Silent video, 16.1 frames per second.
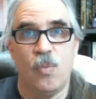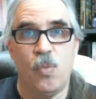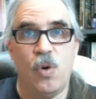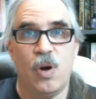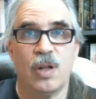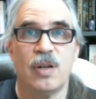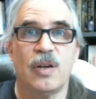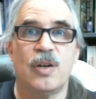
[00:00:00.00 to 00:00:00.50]

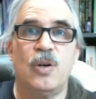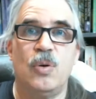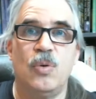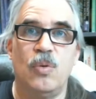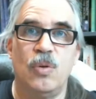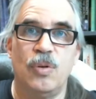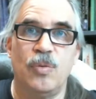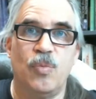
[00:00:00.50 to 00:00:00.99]

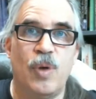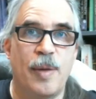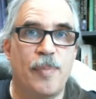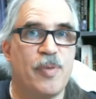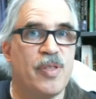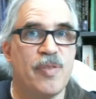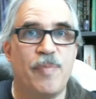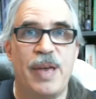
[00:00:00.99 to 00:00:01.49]
water-cooled
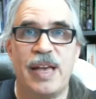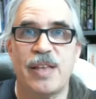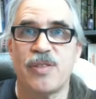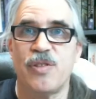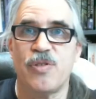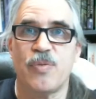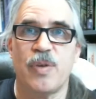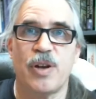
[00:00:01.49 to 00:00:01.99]
weapons of
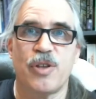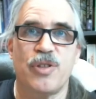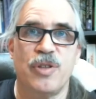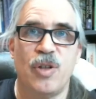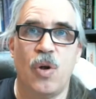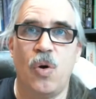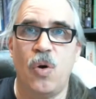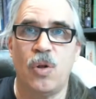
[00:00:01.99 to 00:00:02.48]
mass
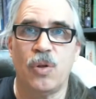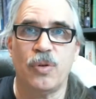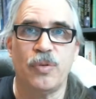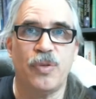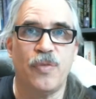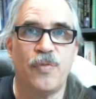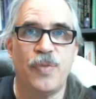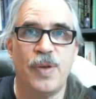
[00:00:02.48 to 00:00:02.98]
destruction that
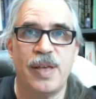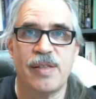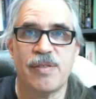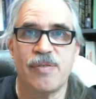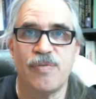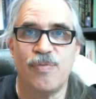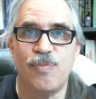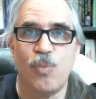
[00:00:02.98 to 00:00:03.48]
altered the
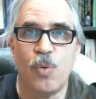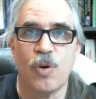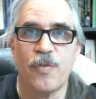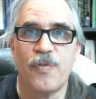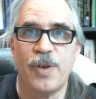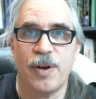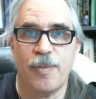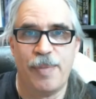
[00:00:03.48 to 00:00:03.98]
face of
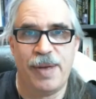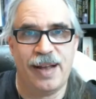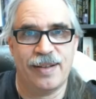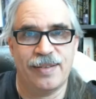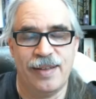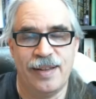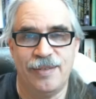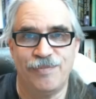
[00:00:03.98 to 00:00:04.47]
warfare
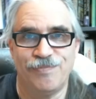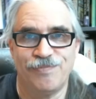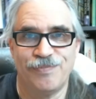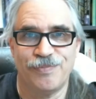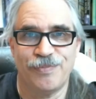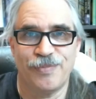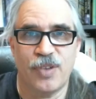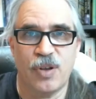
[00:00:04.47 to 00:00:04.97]
back then,
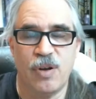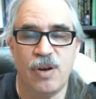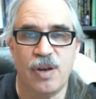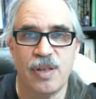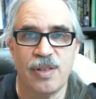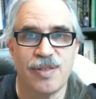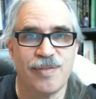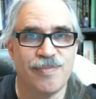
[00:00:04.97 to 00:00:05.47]

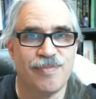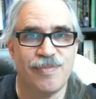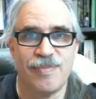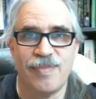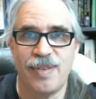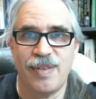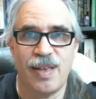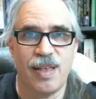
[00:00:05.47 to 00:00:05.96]
caused
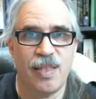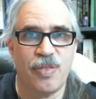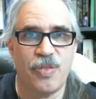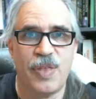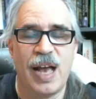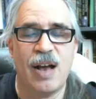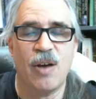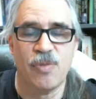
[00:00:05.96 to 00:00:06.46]

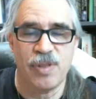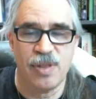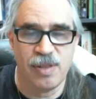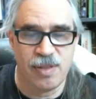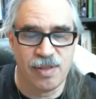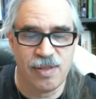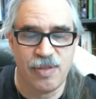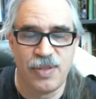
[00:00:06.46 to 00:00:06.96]

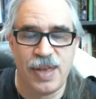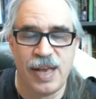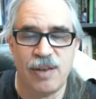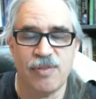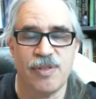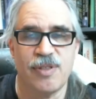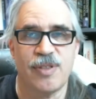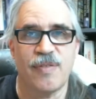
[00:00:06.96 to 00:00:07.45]
thousands
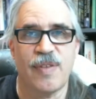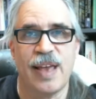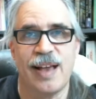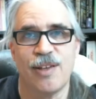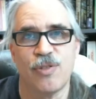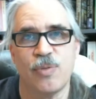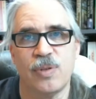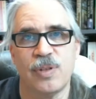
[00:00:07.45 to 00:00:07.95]
of
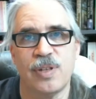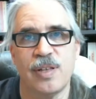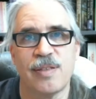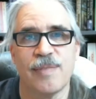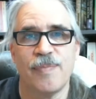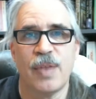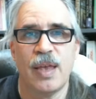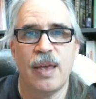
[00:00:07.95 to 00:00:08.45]

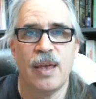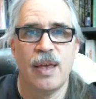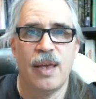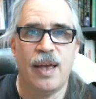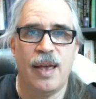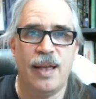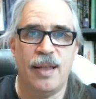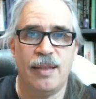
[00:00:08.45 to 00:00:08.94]
casualties.
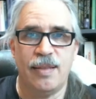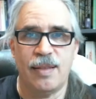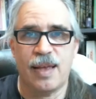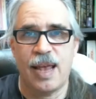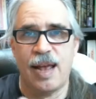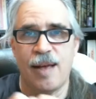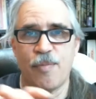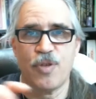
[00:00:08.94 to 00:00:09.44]
And
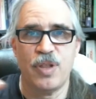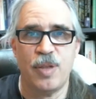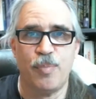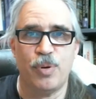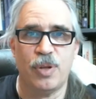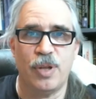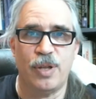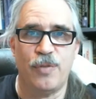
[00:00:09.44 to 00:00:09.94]
the caption they
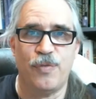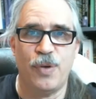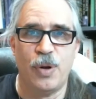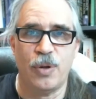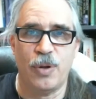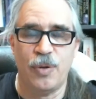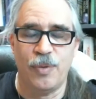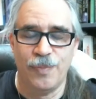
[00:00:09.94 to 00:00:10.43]
put on the
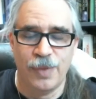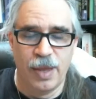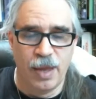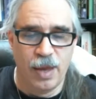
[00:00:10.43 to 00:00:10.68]
photo